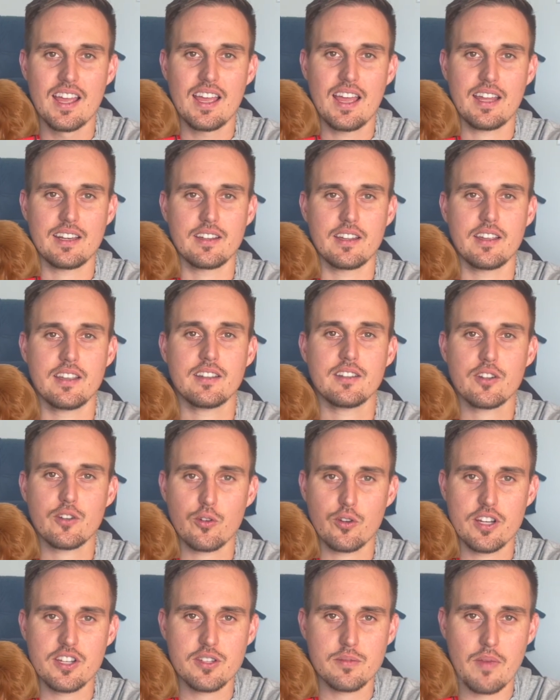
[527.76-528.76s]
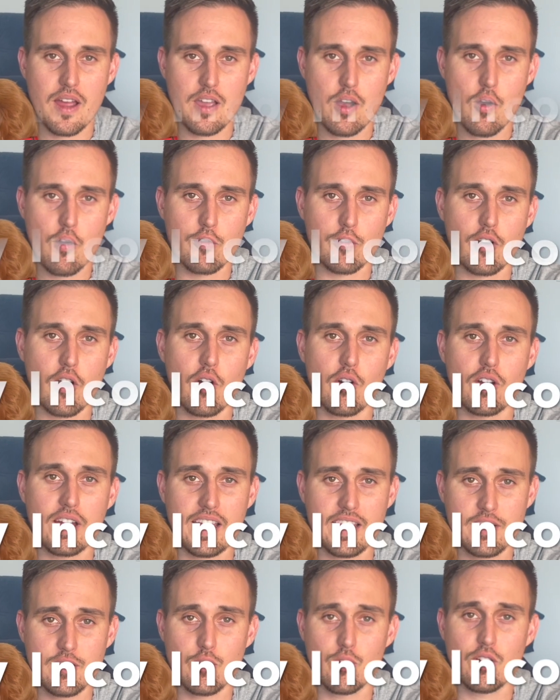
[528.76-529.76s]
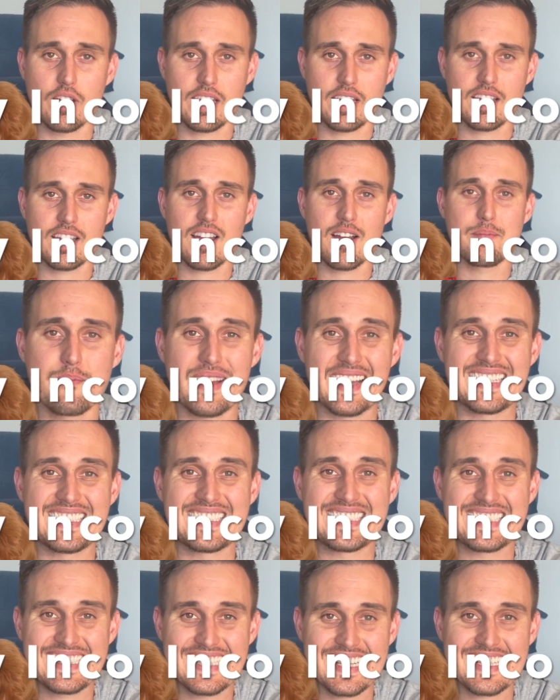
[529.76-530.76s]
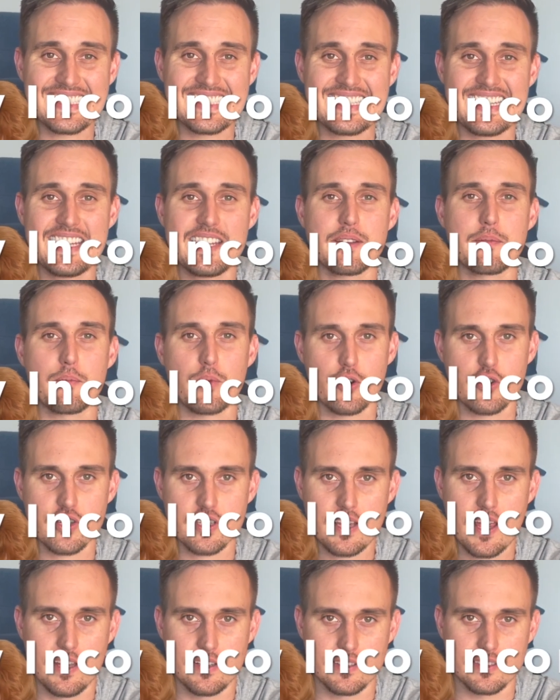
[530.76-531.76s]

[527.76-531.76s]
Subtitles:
and increased my overall annual income by 60%.